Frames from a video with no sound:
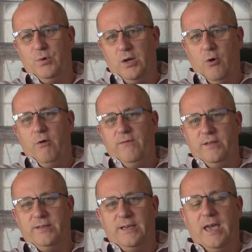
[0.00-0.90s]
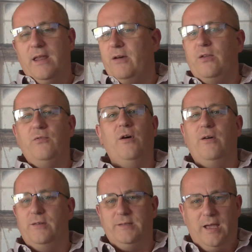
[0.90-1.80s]
we go over this again? I do
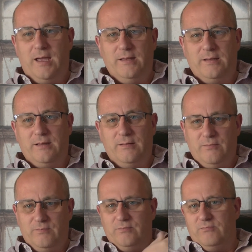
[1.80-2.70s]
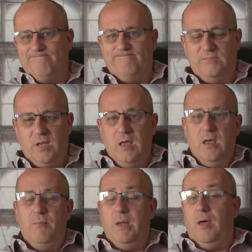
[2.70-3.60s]
not understand.
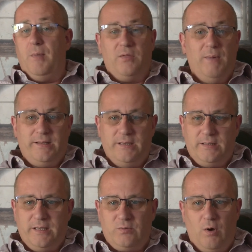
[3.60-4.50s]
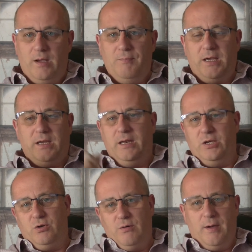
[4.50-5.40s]
A bit like mathematics, that's why I make an
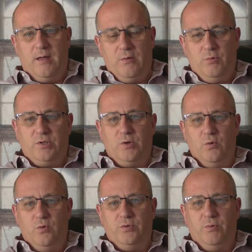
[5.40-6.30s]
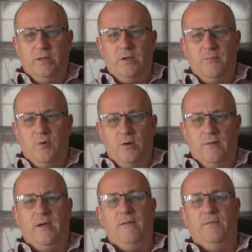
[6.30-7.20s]
issue about it with schools where they don't put
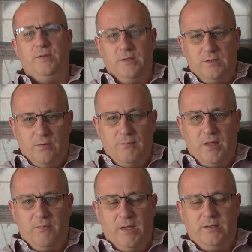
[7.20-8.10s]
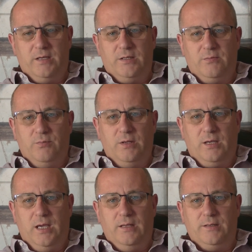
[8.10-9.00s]
enough emphasis on mathematics
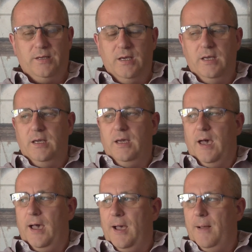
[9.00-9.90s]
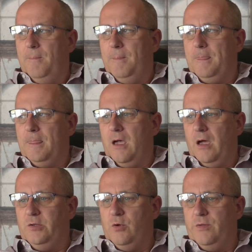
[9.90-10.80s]
with kids. Um,
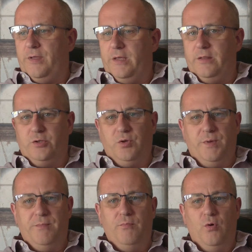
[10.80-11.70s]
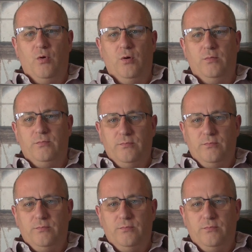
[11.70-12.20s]
I do think there should be more